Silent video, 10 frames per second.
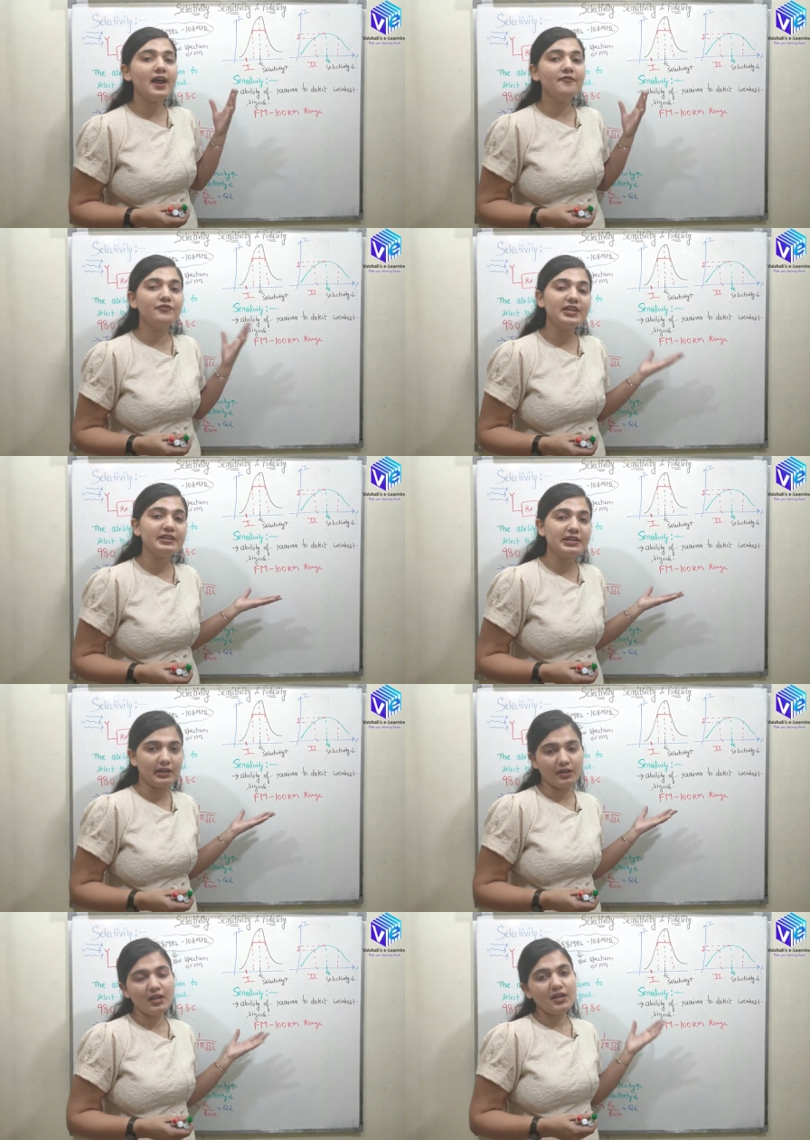
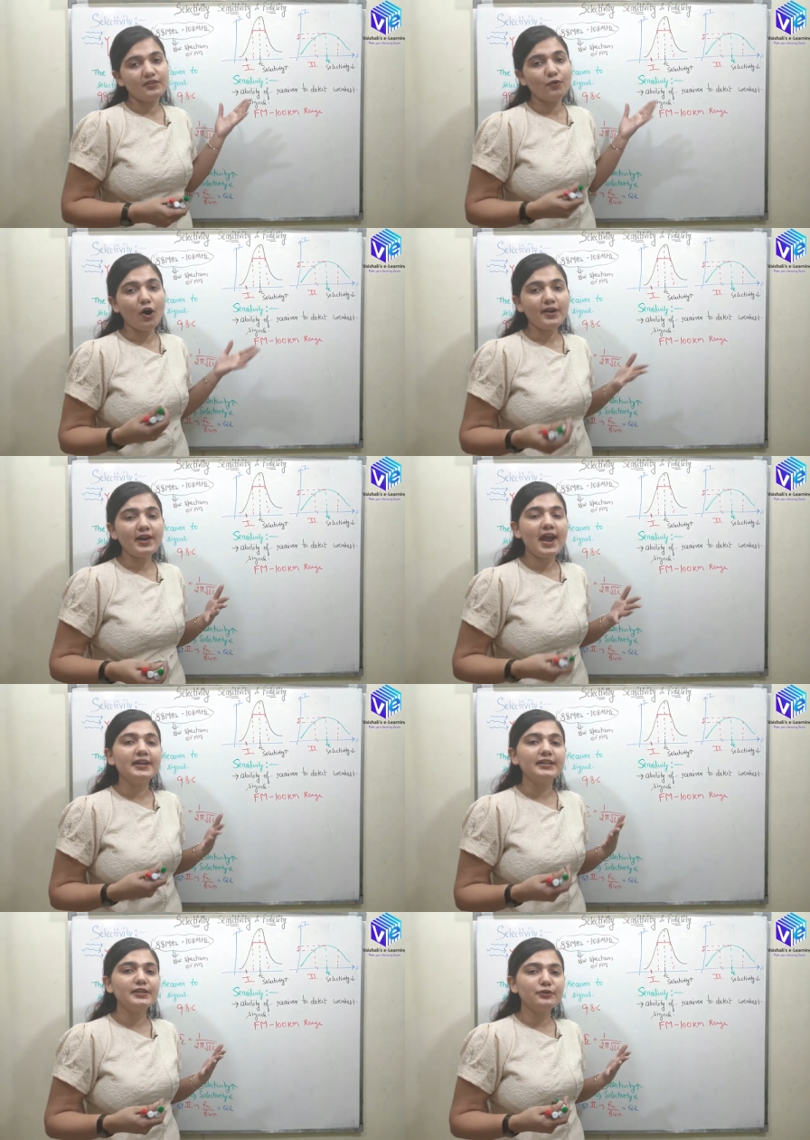weakening or
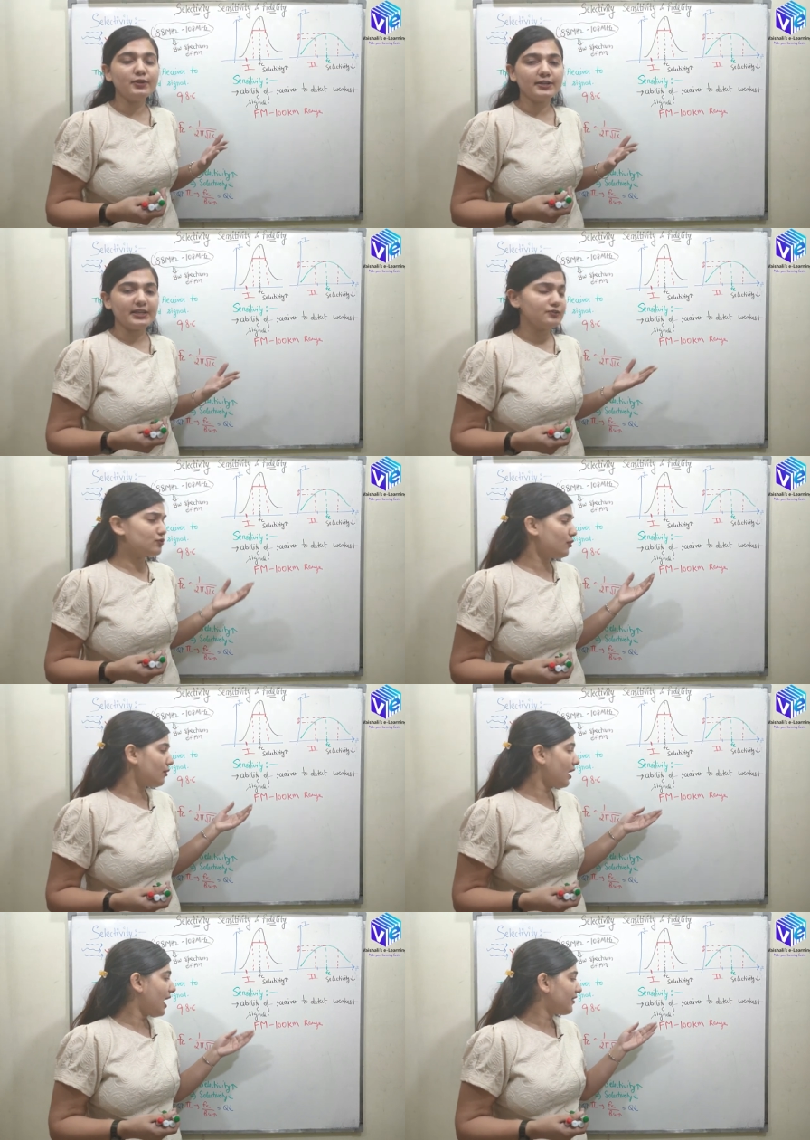attenuating
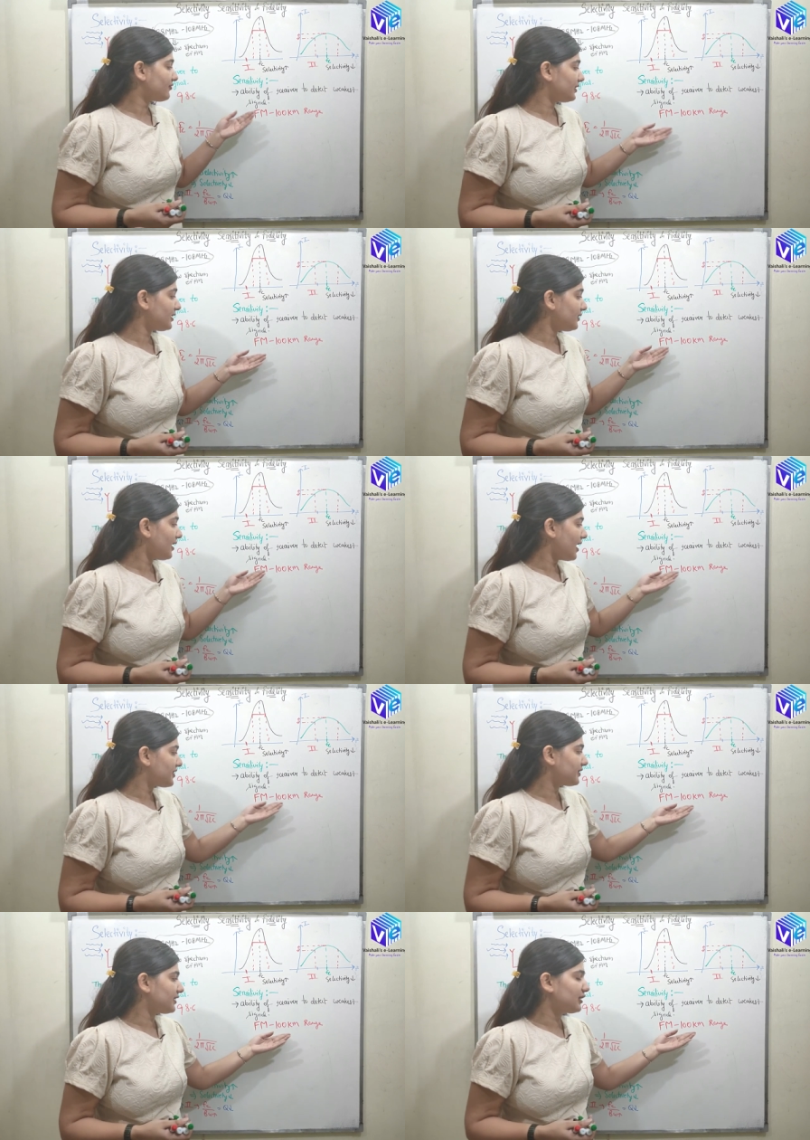so after
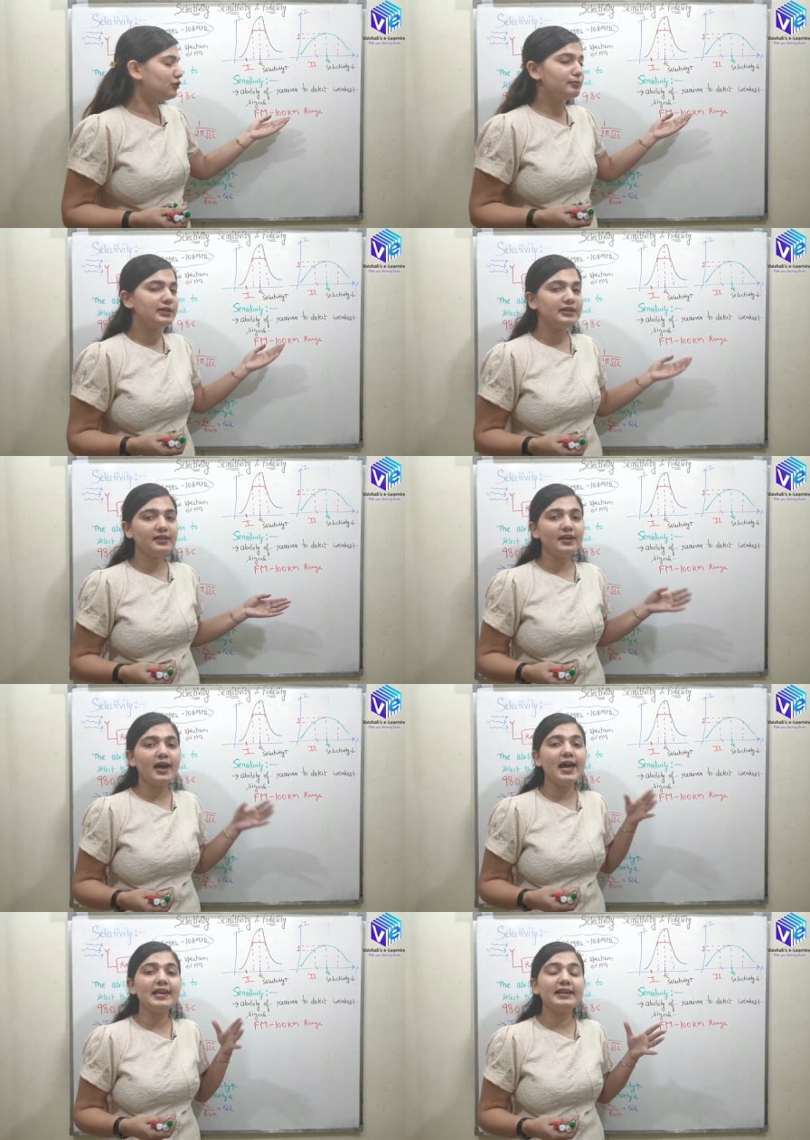100 kilometer
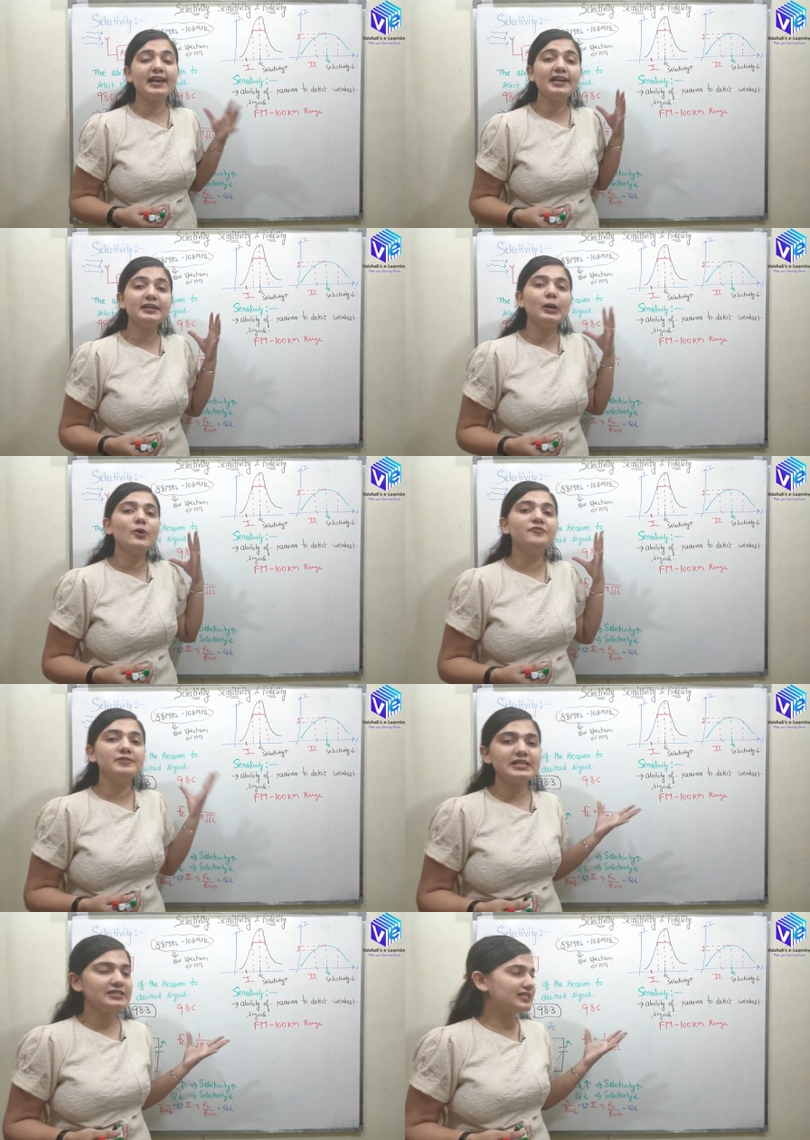i'll get a
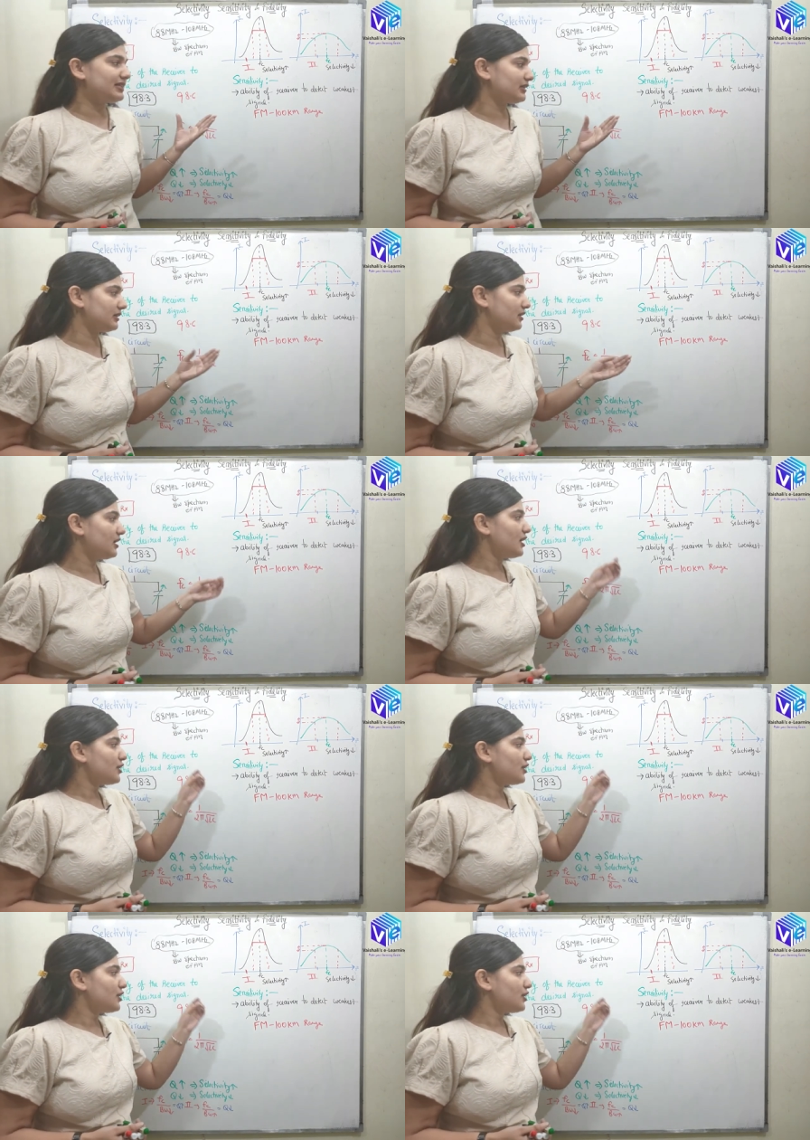weak signal